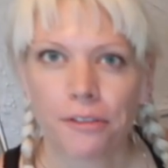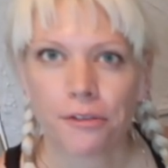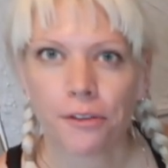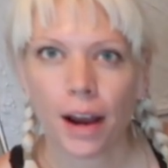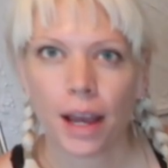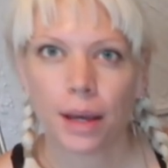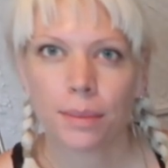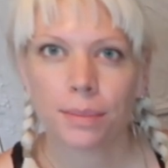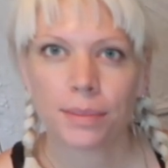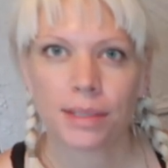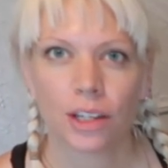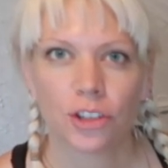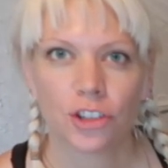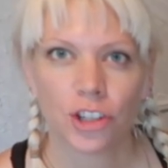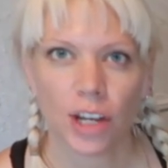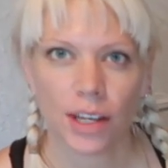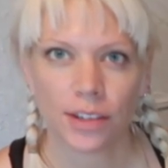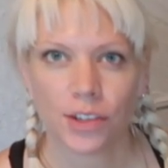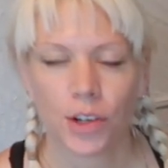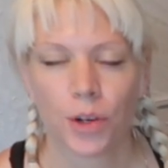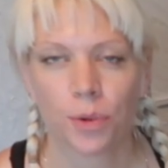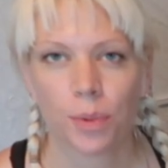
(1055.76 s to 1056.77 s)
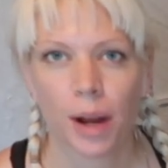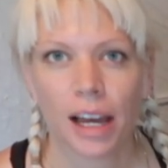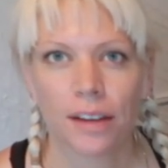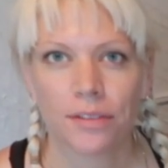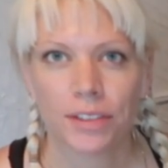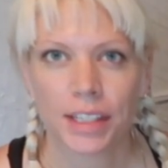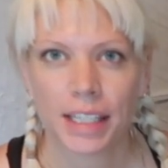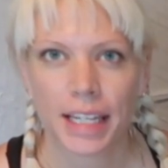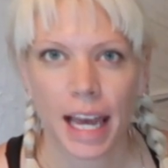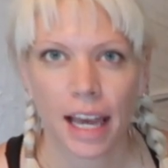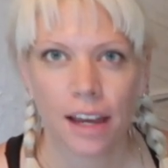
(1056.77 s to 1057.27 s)
frames just
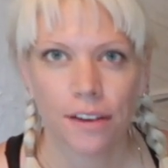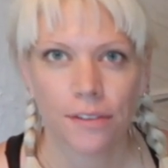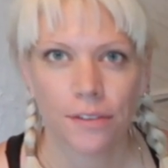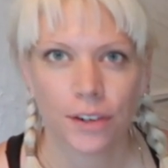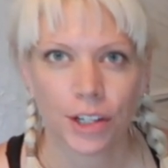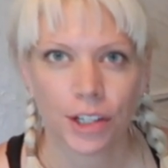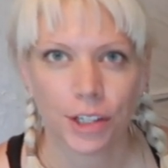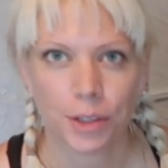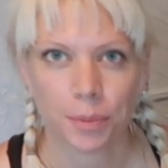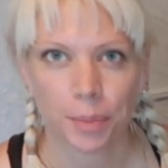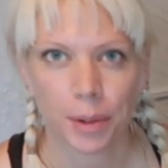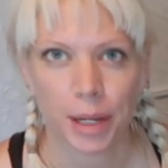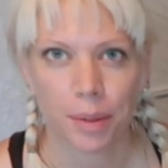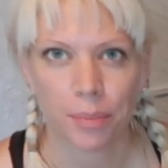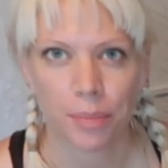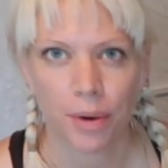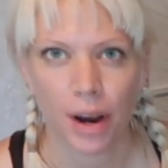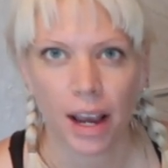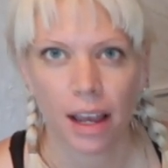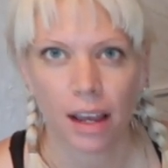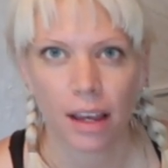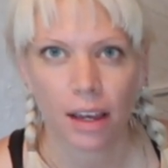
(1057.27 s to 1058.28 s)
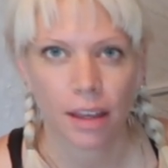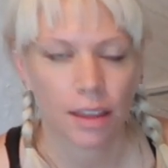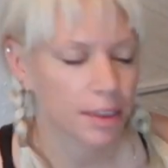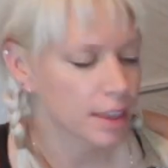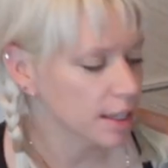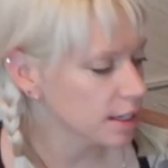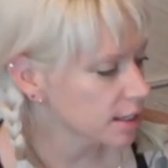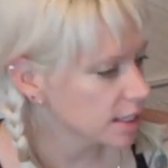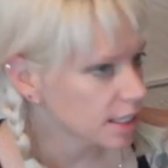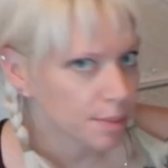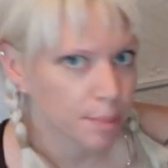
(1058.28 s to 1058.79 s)
arrived today for spring break.
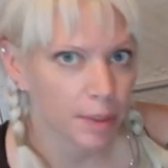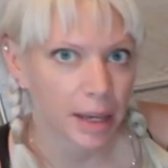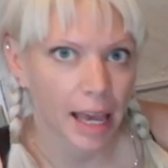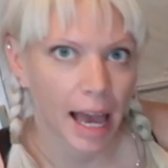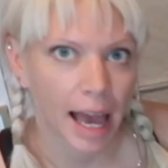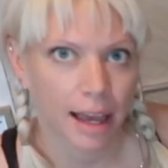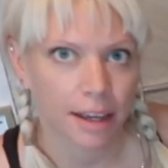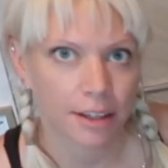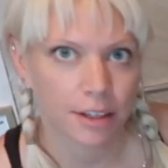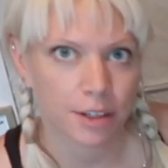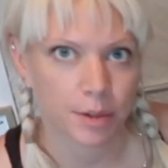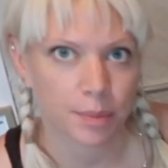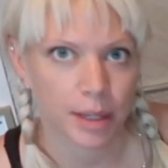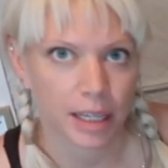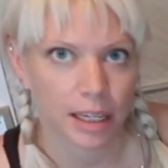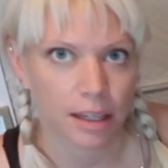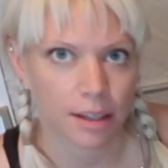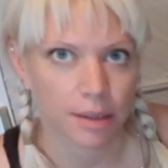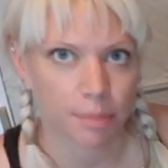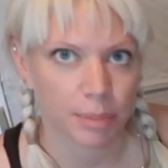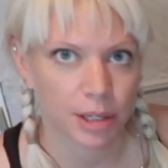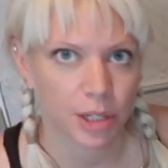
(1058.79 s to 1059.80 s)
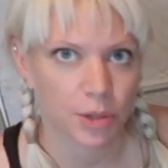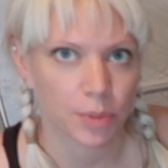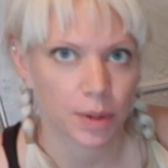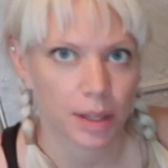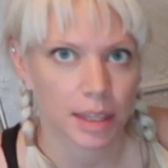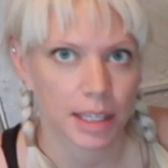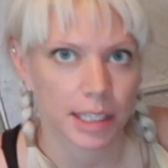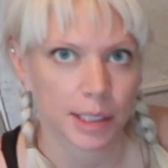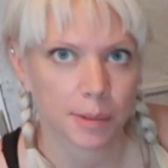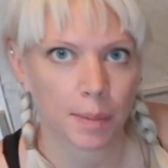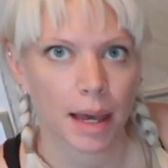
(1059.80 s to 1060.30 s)
This behind me,
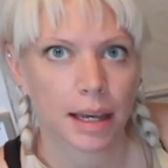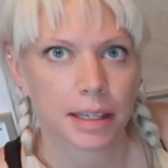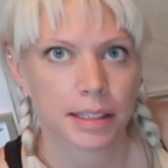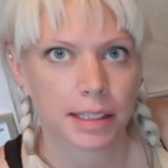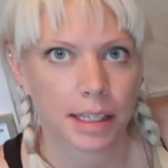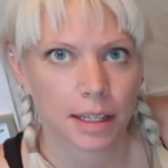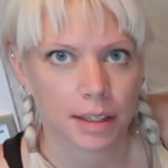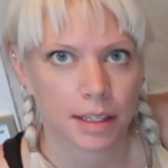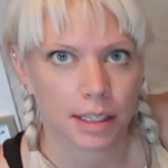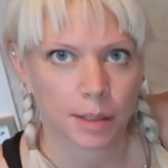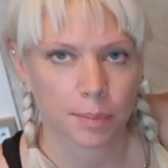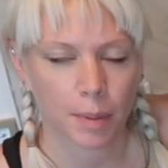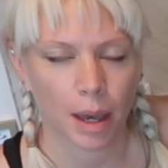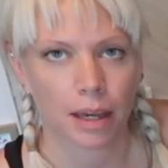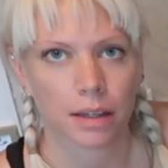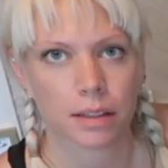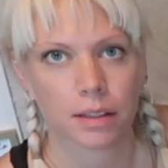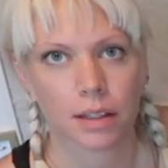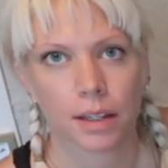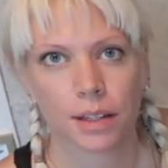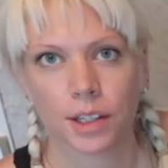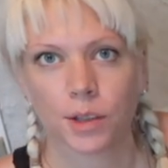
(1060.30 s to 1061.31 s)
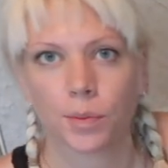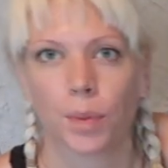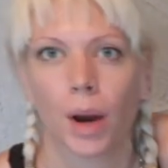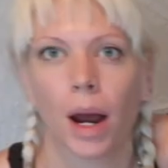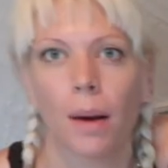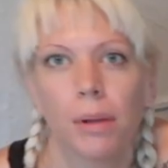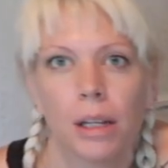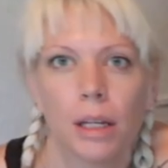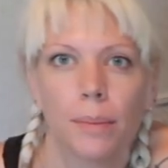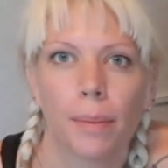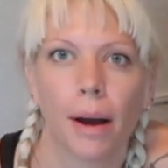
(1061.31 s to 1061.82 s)
between this box and this box, is
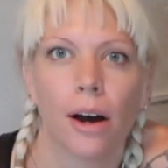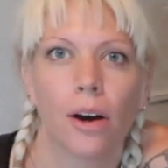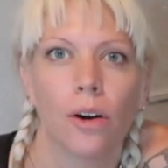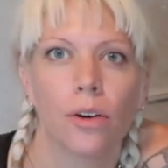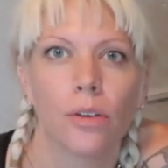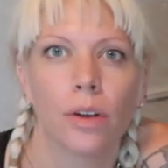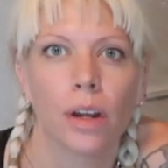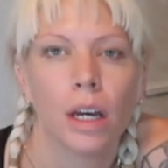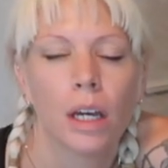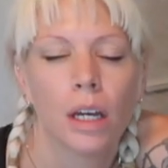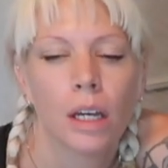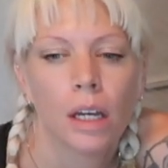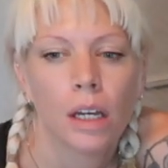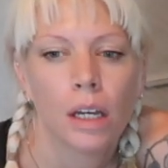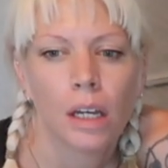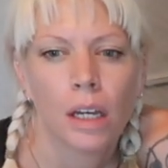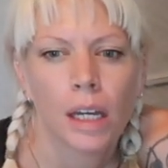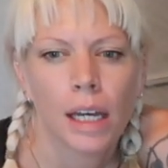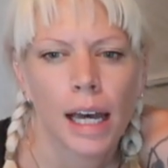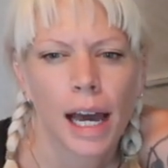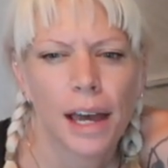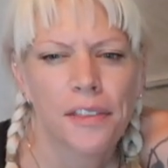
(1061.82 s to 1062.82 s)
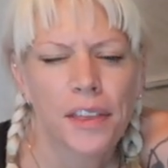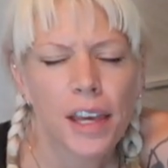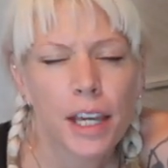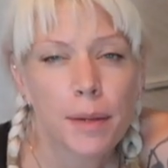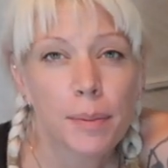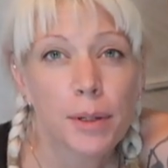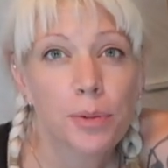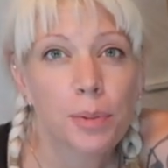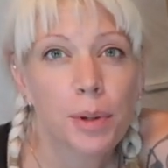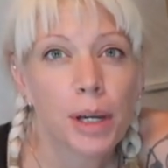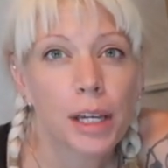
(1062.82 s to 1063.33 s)
probably about, I
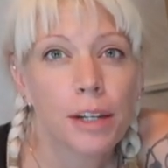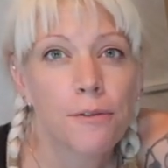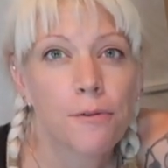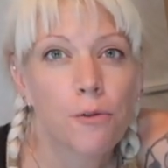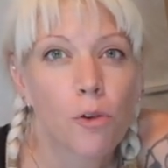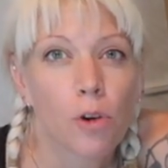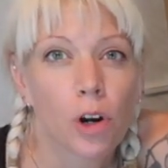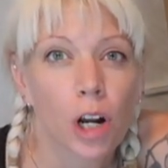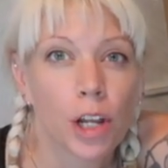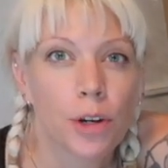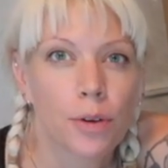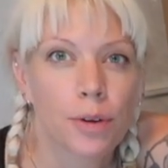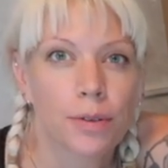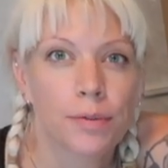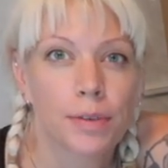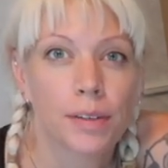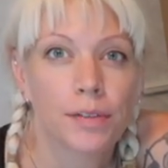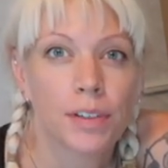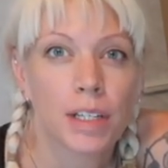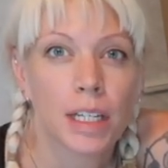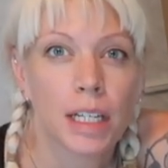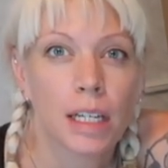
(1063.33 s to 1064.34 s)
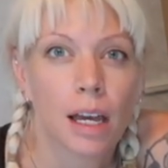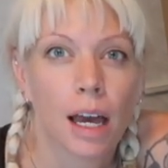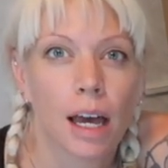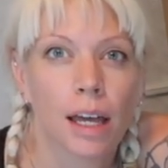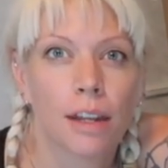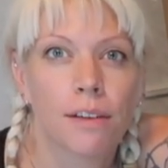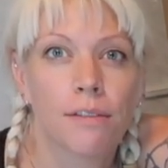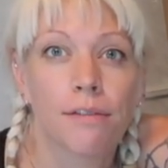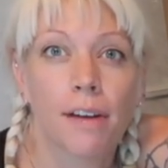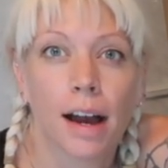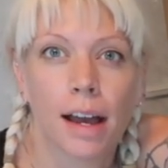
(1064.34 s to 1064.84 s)
think, between $450
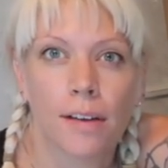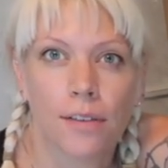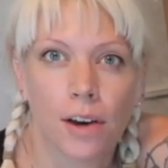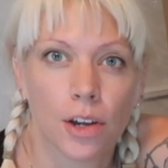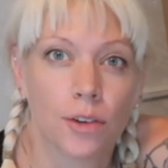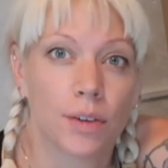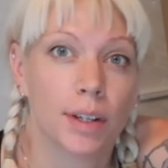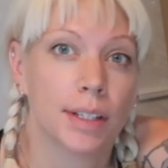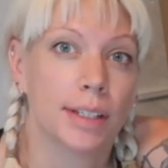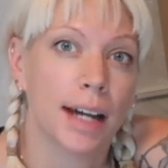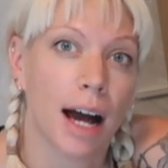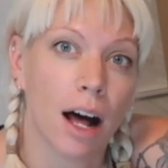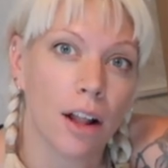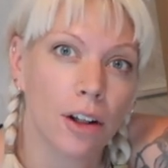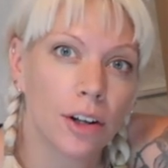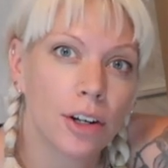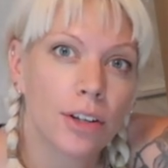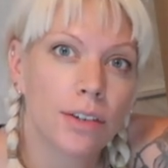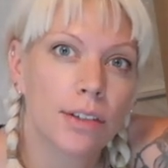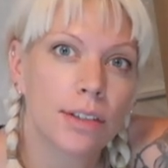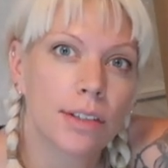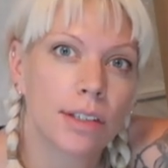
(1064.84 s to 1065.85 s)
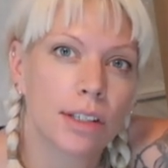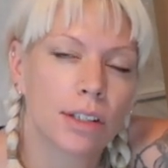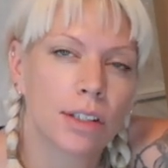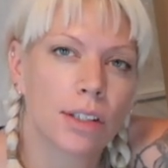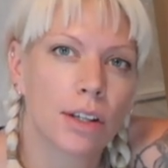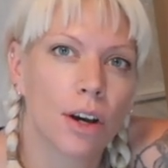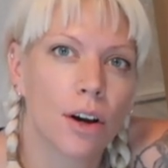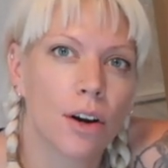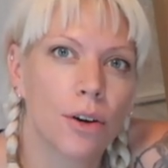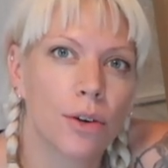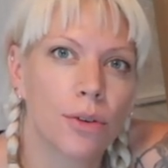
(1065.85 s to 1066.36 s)
and $500.
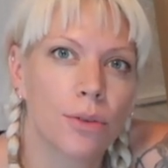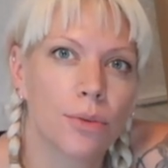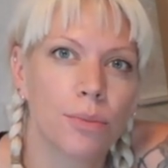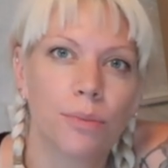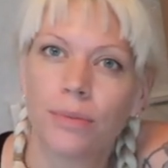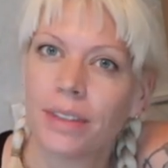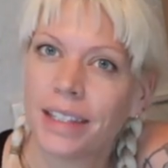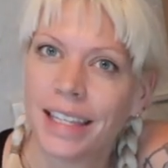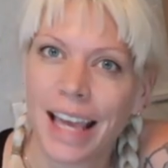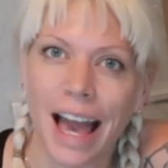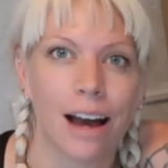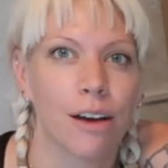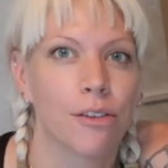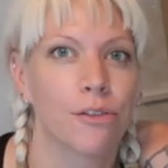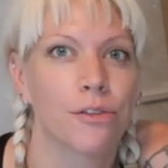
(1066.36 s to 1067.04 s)
So yeah,